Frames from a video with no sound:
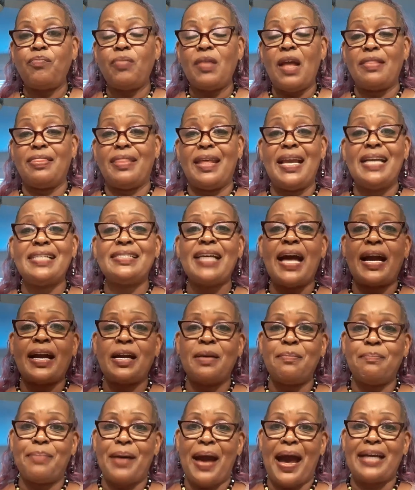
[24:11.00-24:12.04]
Things I
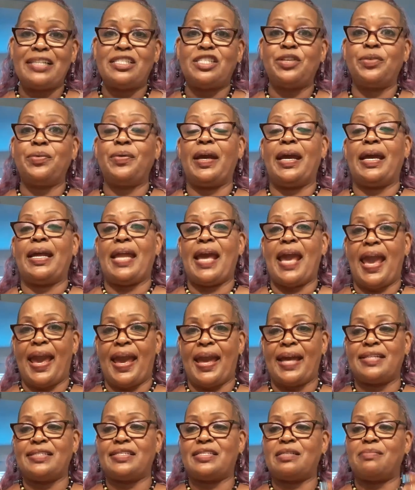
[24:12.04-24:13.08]
can buy to
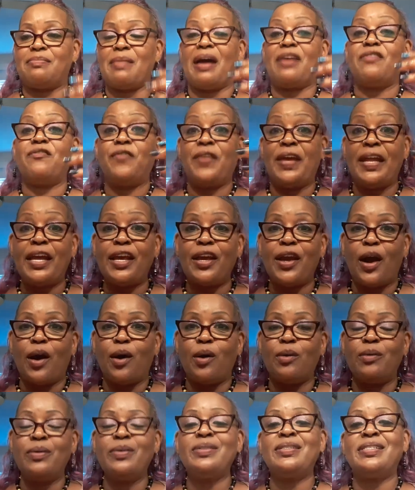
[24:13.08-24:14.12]
enhance my
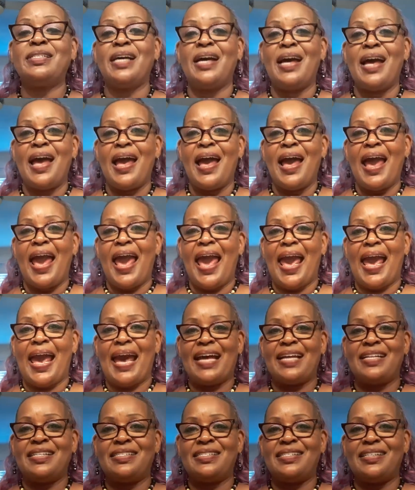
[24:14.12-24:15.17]
videos.
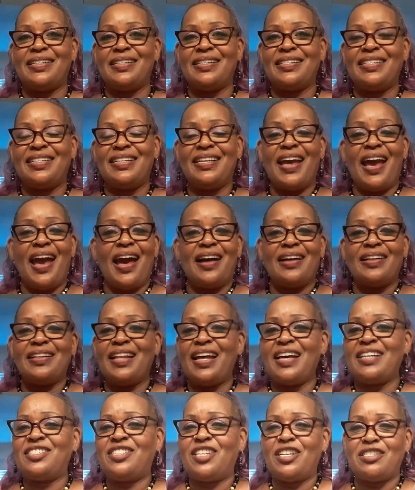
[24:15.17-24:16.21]
And yeah,
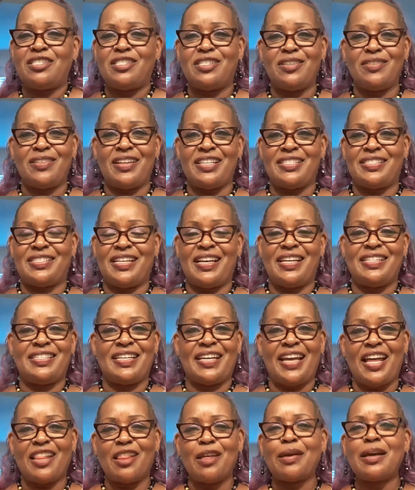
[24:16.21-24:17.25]
let's just do this thing
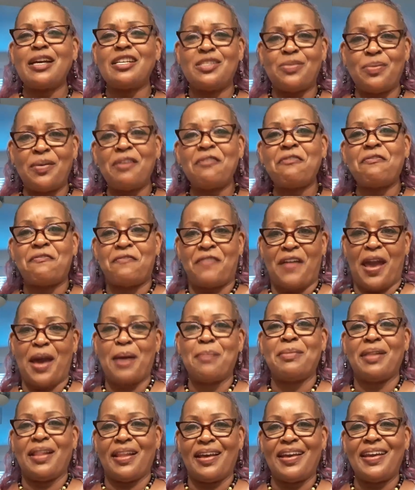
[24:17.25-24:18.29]
together, because we're
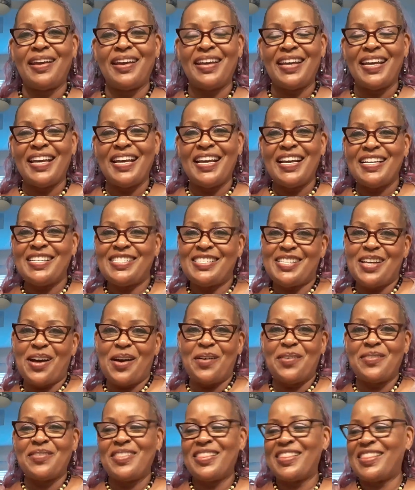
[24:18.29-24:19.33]
family.
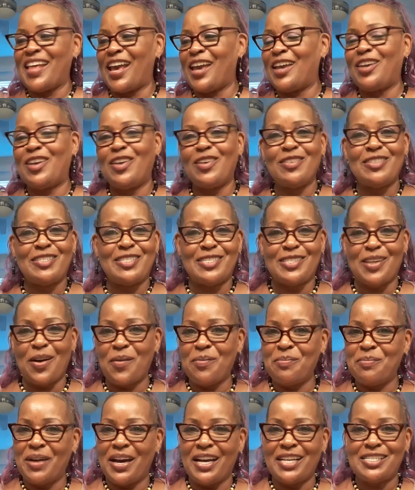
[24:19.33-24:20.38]
So thank you so
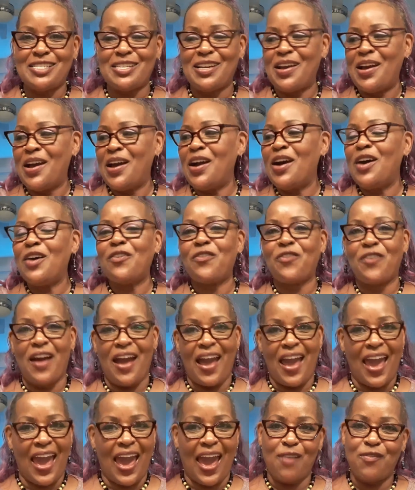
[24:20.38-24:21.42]
much for
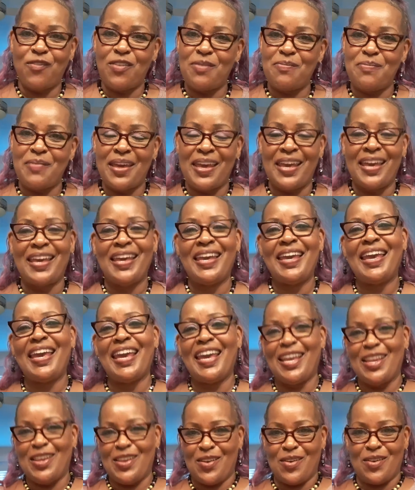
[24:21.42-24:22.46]
having me
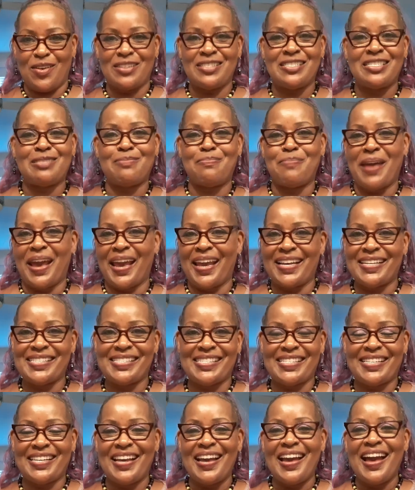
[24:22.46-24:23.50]
in your
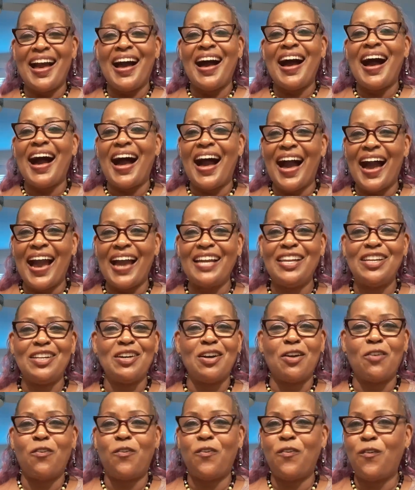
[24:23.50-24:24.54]
space. I
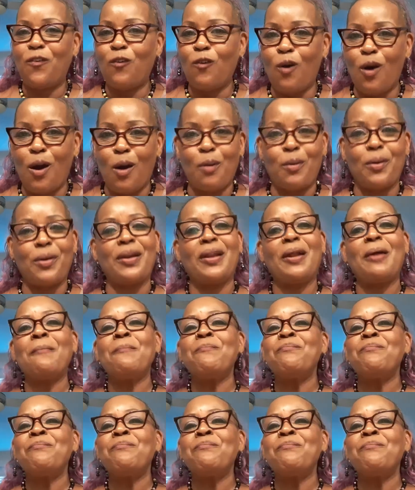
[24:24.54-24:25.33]
look forward